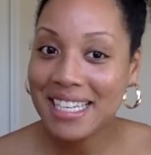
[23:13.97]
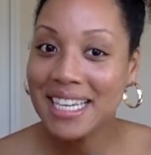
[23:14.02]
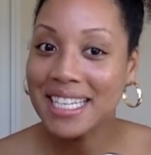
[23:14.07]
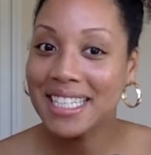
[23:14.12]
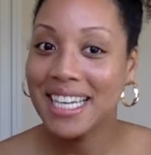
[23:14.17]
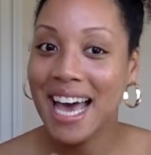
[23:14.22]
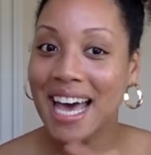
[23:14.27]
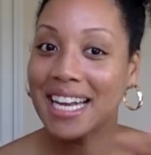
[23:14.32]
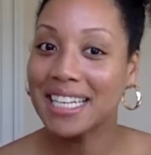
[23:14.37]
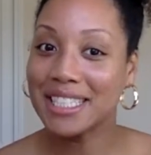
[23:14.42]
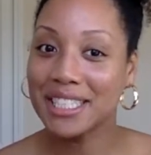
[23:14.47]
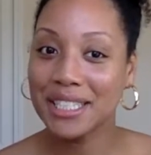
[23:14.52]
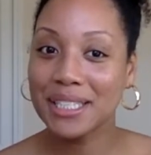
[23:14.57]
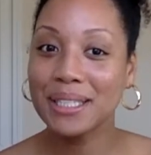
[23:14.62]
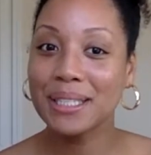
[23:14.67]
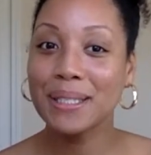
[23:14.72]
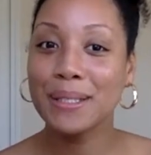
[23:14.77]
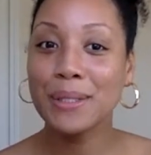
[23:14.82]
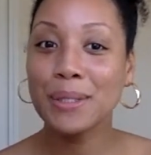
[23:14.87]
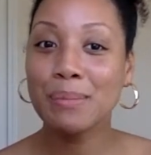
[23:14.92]
and kind of
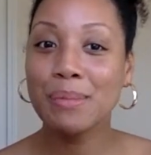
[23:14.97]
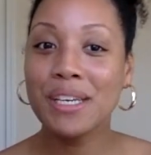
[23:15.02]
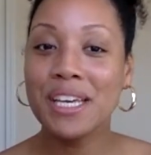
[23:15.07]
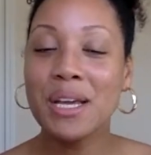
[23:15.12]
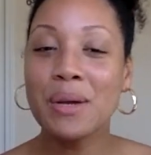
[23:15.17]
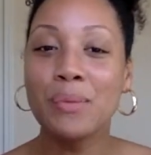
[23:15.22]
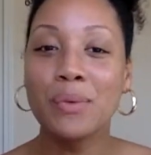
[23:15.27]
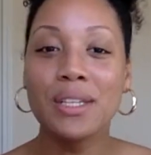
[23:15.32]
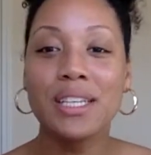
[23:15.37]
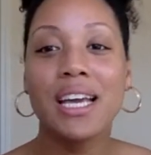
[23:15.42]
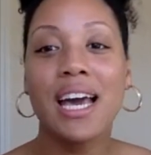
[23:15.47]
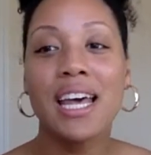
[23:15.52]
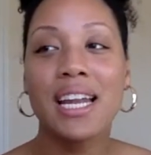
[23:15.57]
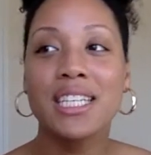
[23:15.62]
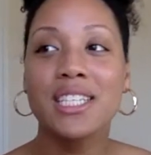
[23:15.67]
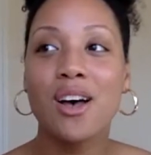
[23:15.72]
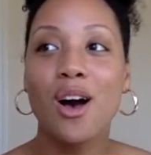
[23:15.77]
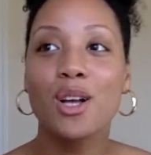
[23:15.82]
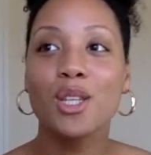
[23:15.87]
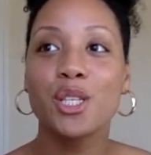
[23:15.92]
chill a little bit and really kind
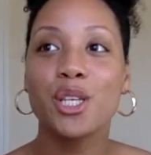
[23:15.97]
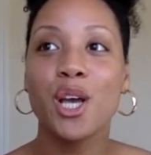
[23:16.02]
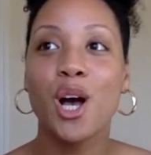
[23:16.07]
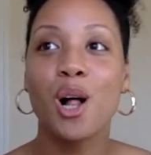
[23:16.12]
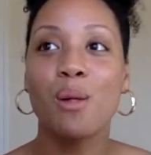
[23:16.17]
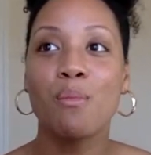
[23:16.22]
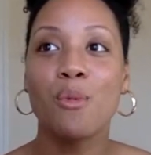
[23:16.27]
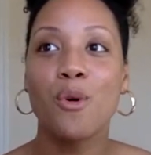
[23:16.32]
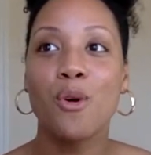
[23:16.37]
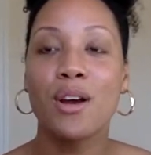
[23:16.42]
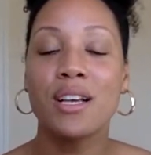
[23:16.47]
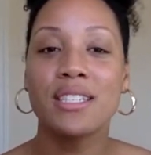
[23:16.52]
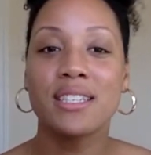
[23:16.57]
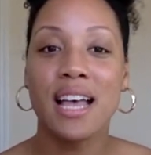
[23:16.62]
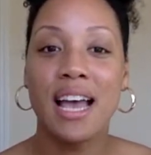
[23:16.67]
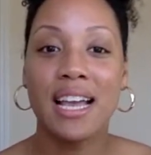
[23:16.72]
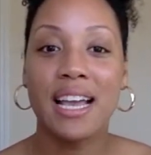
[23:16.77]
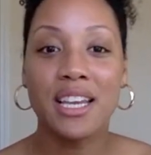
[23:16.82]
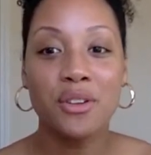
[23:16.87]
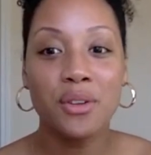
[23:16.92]
of talk to y'all more as
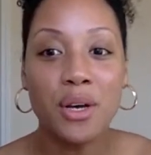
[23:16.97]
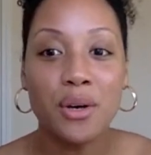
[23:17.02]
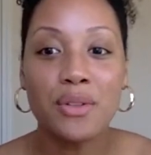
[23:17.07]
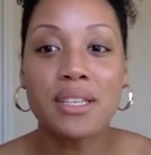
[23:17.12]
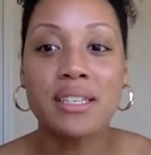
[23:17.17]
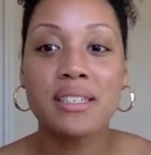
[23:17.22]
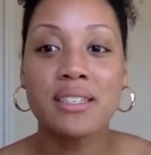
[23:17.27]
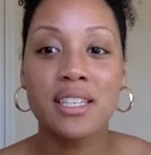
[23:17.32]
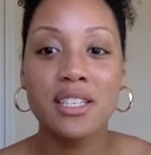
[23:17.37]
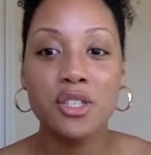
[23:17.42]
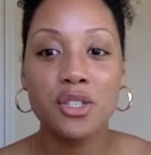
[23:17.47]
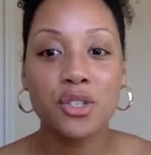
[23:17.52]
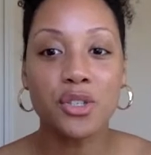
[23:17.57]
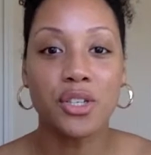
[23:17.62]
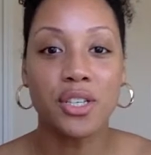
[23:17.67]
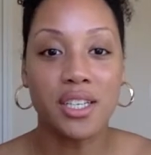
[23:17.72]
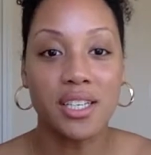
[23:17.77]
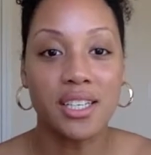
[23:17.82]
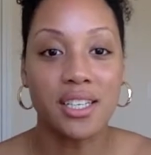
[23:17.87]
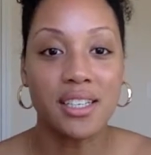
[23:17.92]
like, the
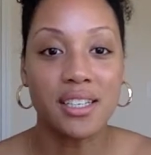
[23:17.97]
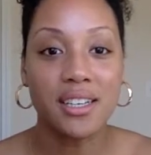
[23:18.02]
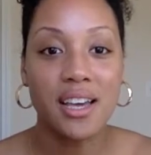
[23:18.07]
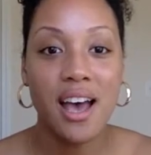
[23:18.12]
sisterhood,